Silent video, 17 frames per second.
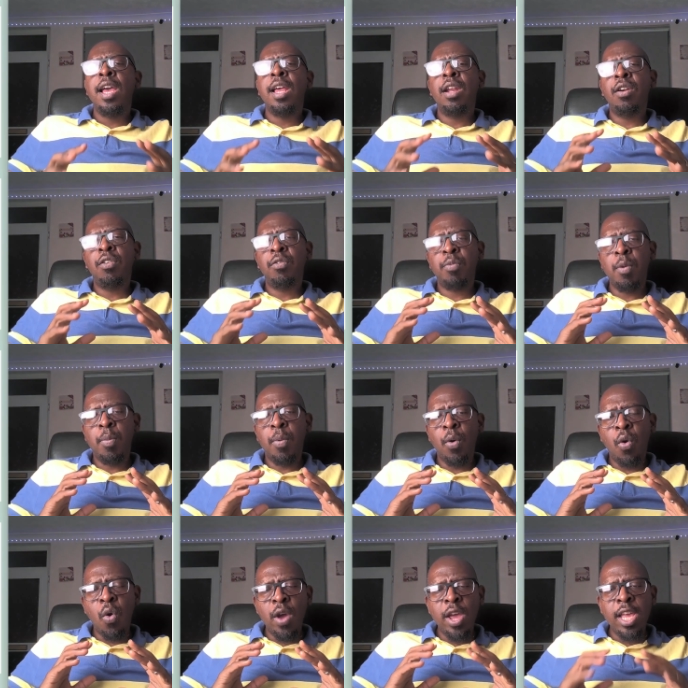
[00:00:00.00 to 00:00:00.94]
a lot of people
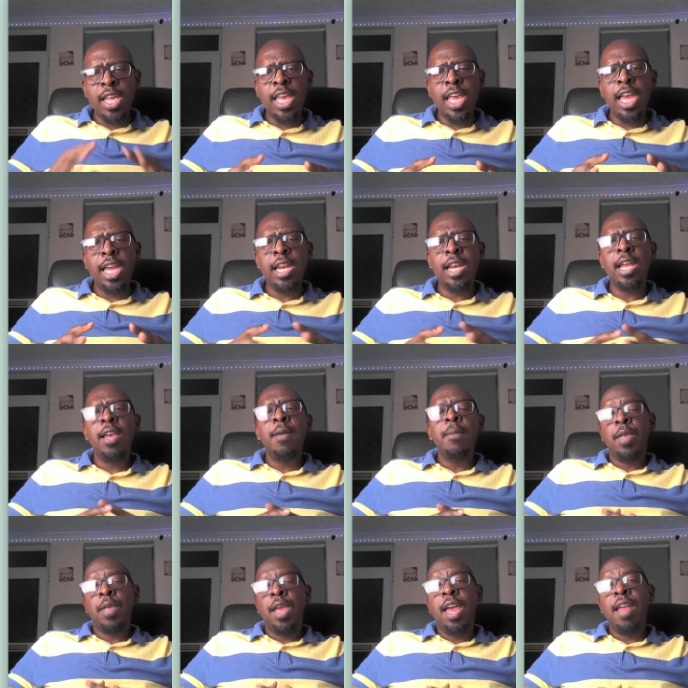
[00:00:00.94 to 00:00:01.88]
going in,